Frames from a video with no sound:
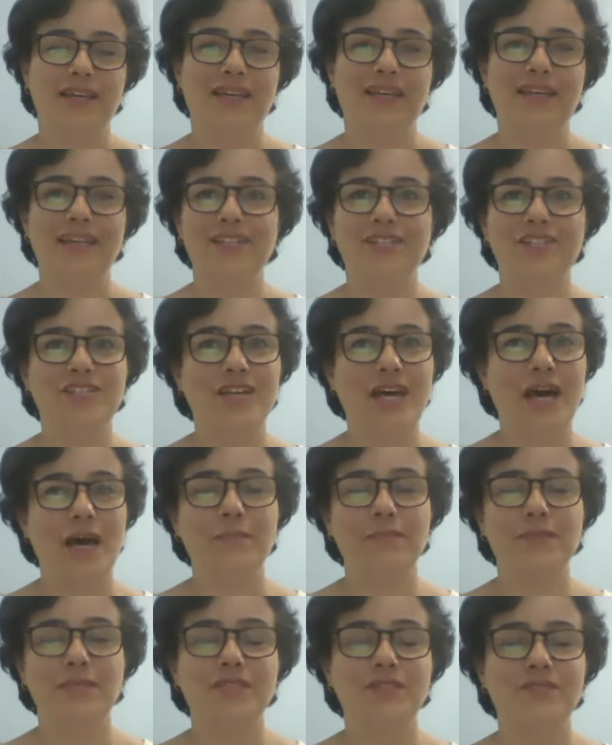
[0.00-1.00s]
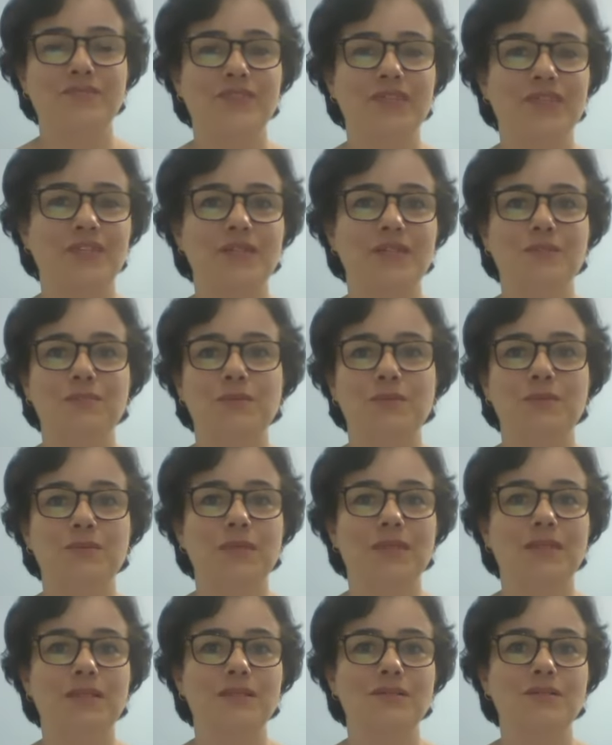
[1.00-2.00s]
He jammed his finger
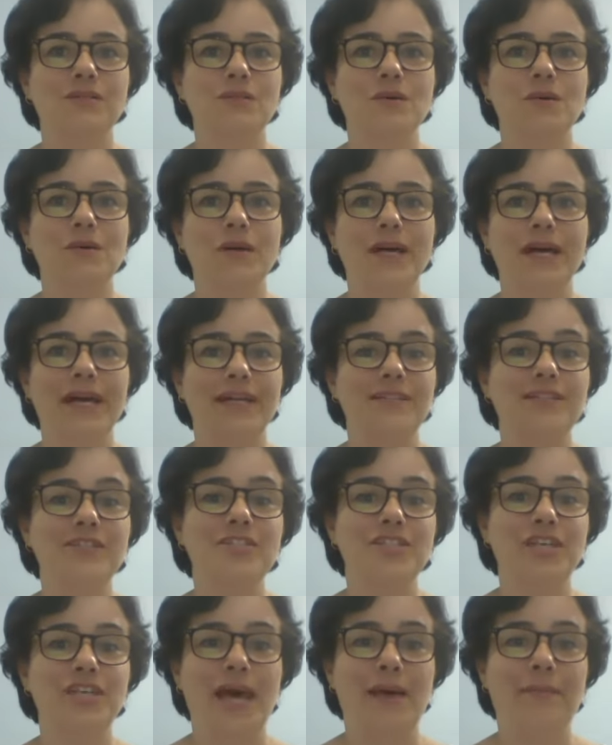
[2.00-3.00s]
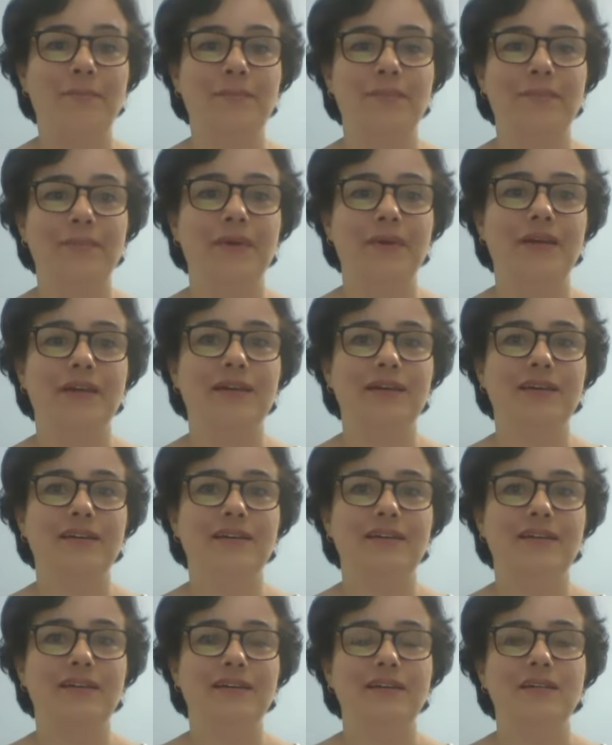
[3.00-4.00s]
between the door and jam.
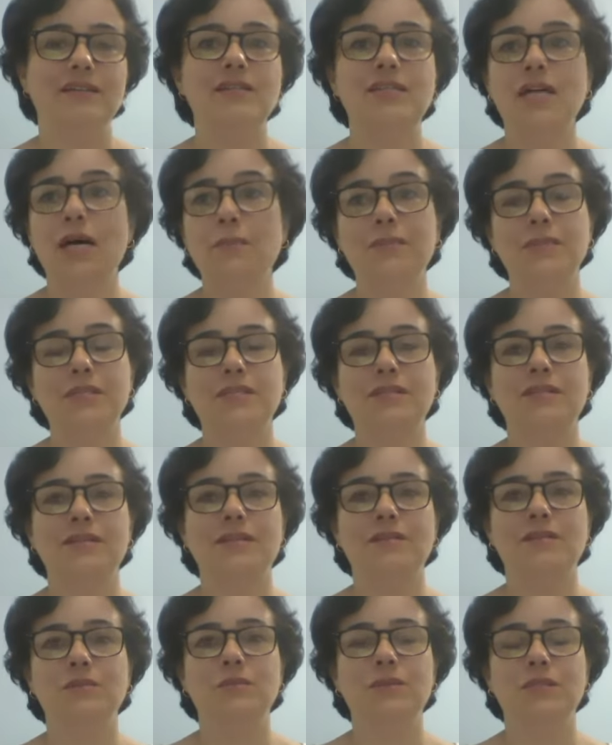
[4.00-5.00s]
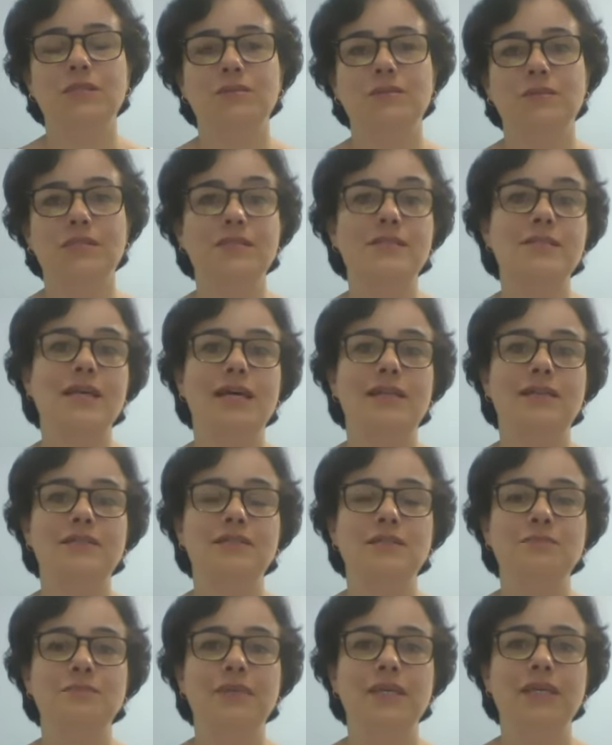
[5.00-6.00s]
Dumb is another word with a
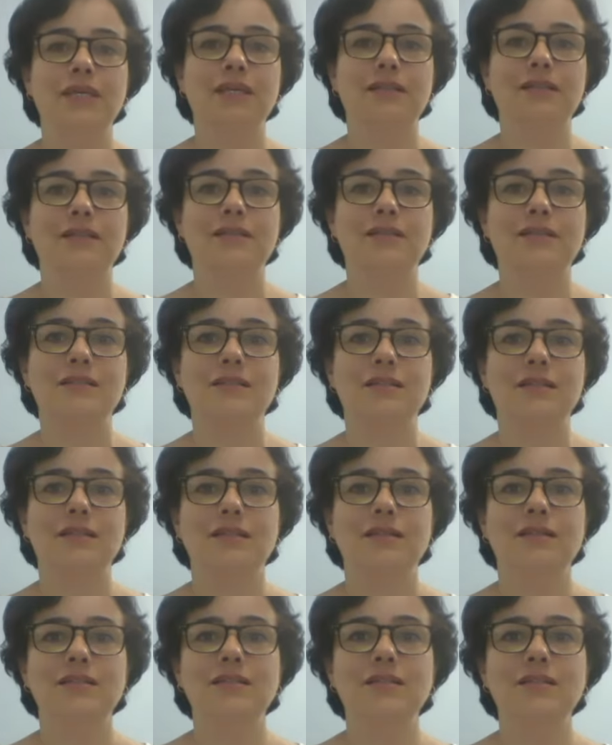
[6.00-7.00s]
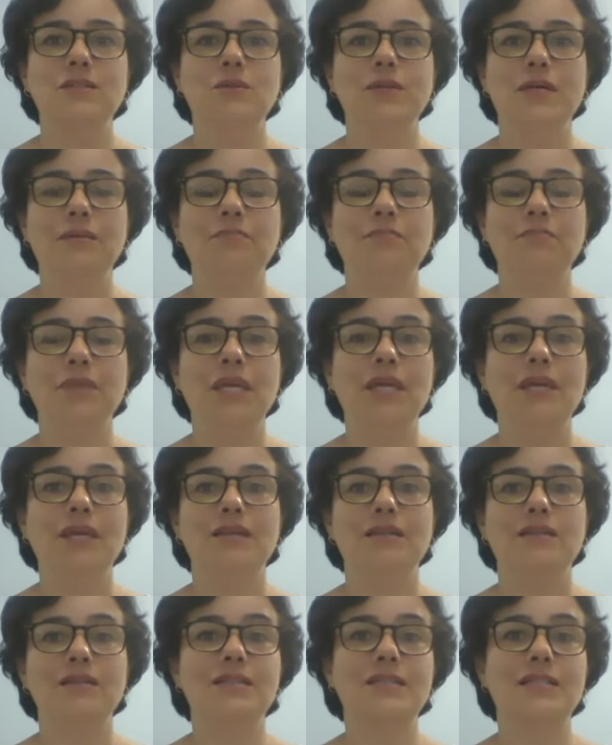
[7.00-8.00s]
silent B in it. D-U-M-B,
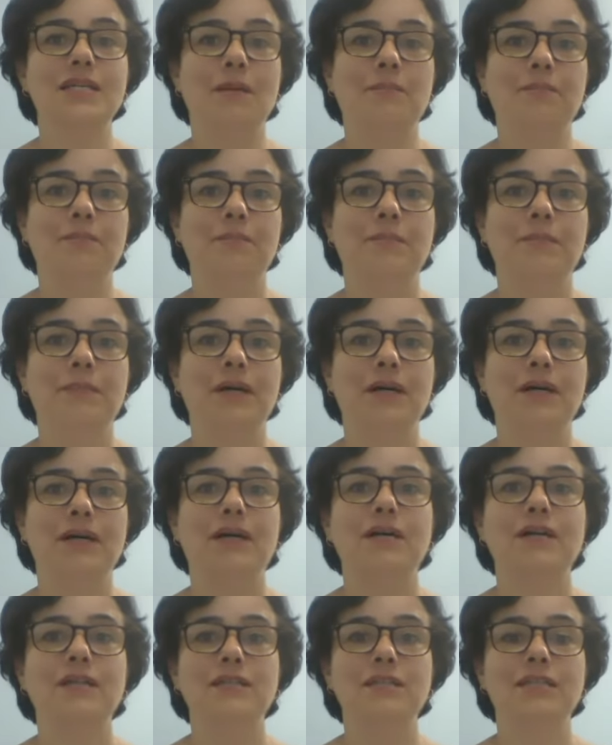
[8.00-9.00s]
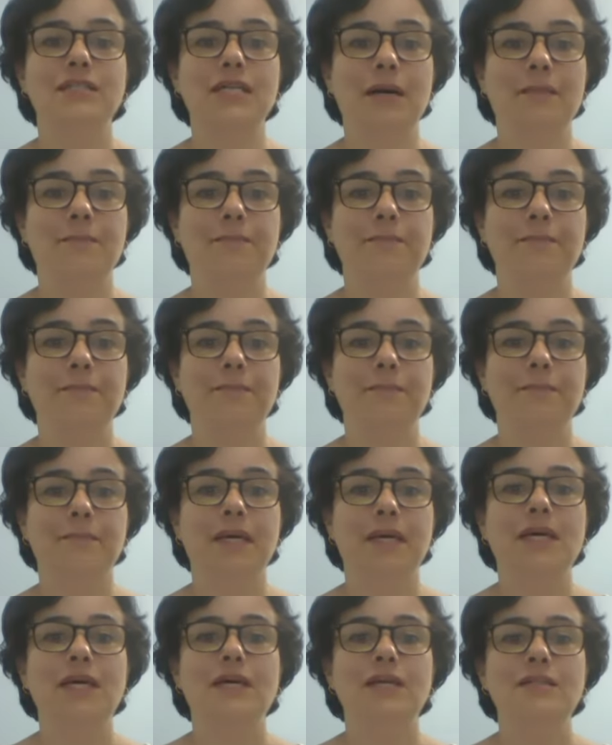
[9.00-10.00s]
dumb, dumb.
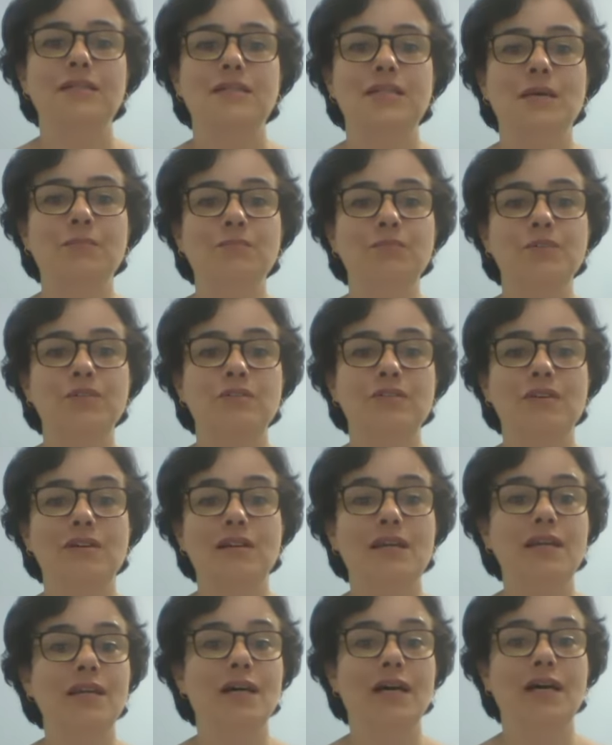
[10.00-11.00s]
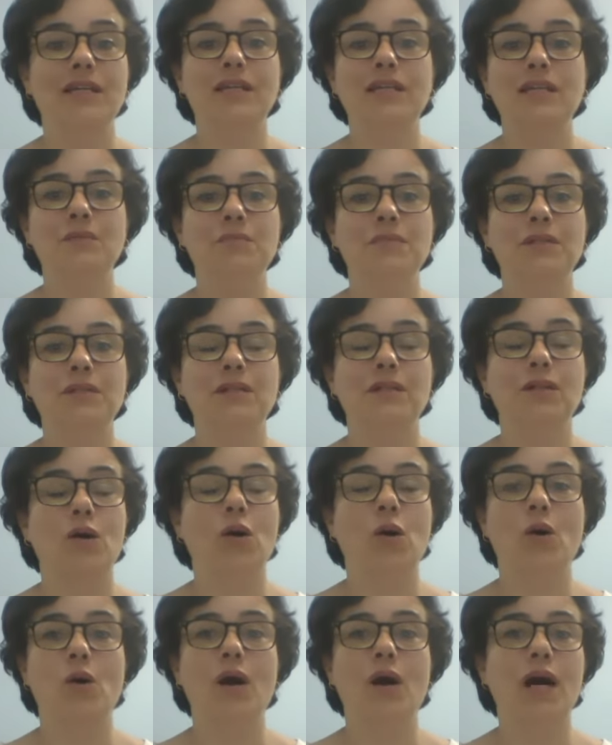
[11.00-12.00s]
Temporarily unable
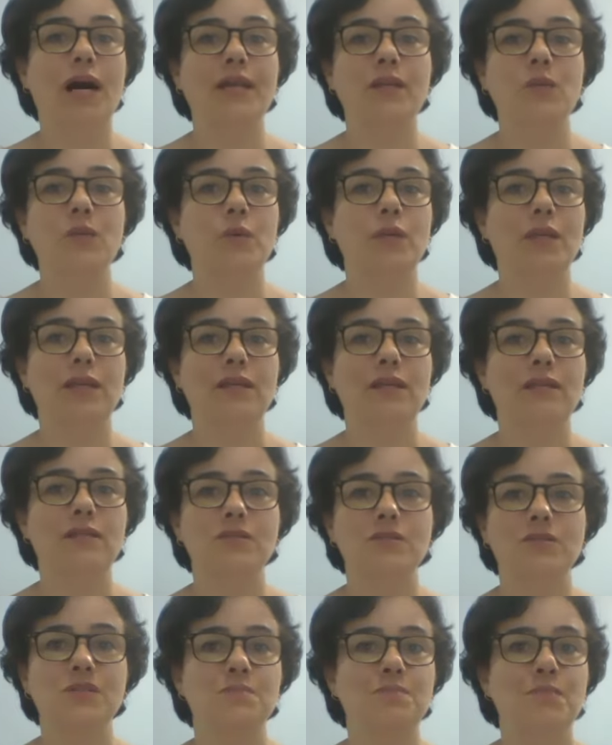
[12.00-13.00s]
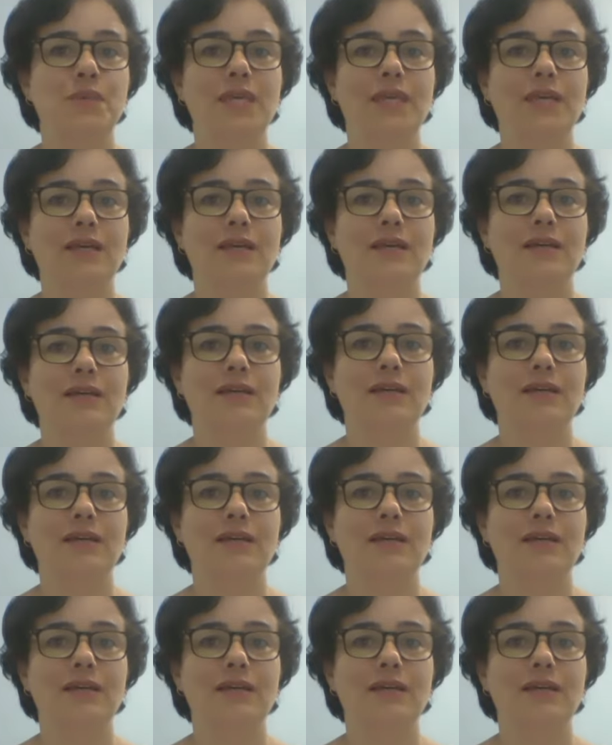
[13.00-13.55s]
or unwilling to speak.